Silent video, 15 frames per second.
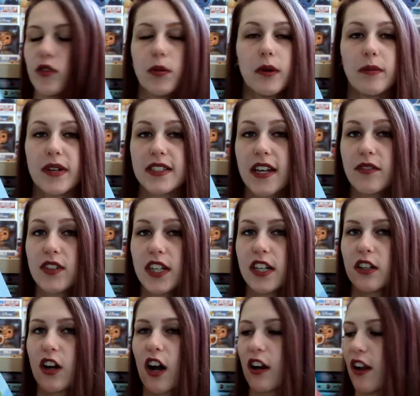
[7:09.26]
to put my safety
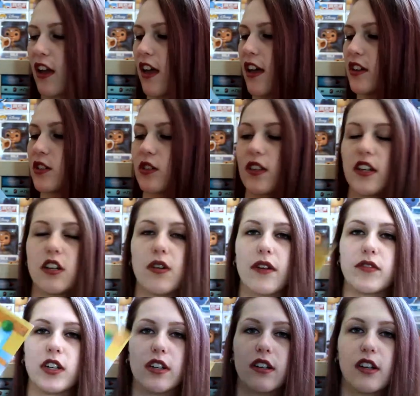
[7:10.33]
gear on. So then you have
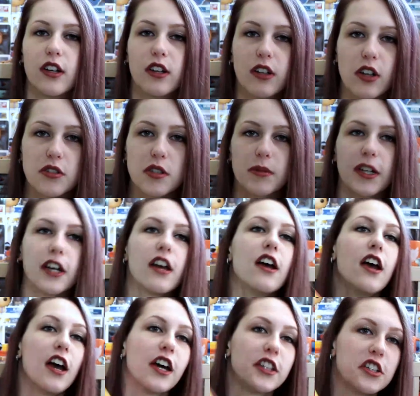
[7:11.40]
to close the book
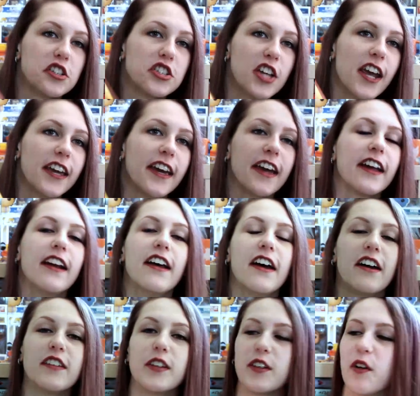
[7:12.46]
and you shake it
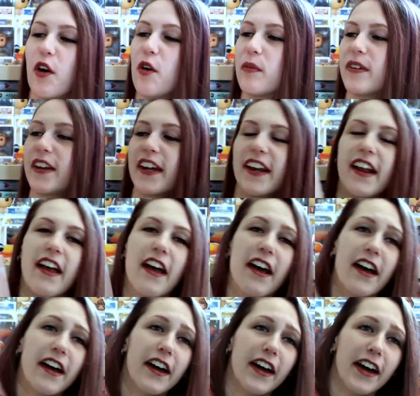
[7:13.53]
and then you open it,
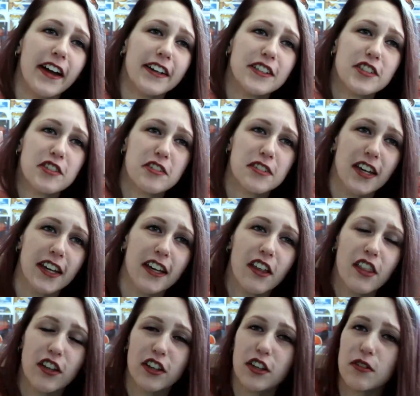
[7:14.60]
and it's just like
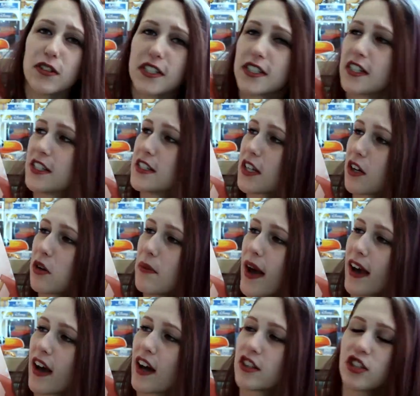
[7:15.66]
the cutest thing. He's like, oh my
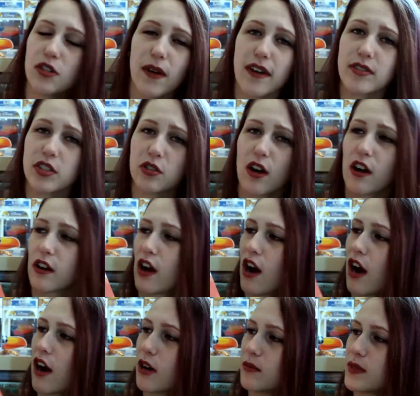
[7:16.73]
gosh, you have strong
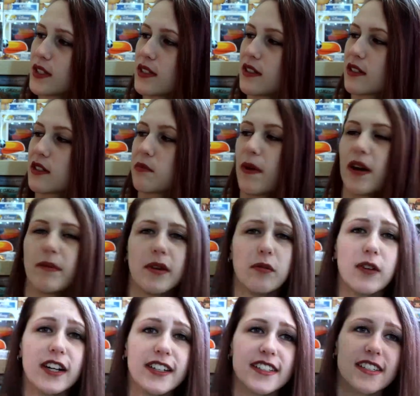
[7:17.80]
arms. Experiment
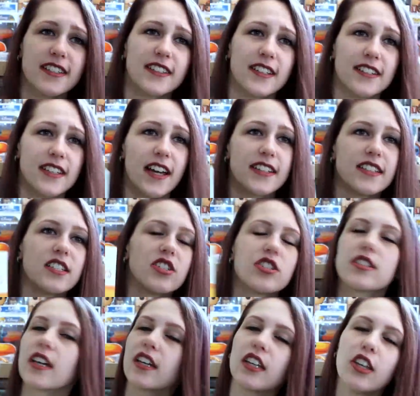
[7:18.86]
one is a success. And it's just
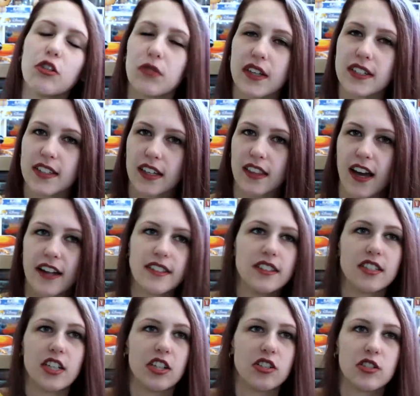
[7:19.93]
like cute things like that to
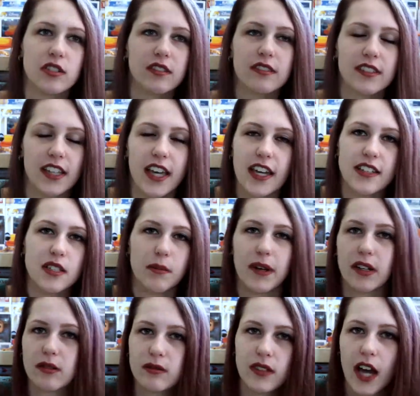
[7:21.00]
teach kids
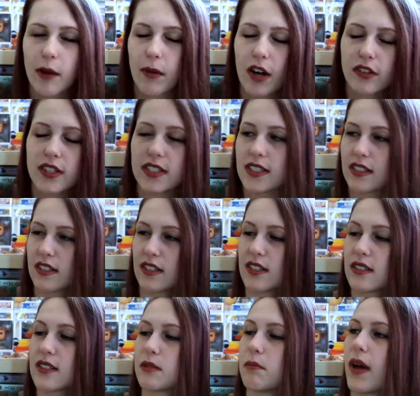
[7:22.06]
about
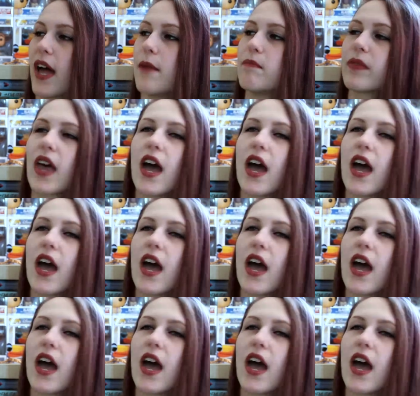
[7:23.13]
hypotheses. But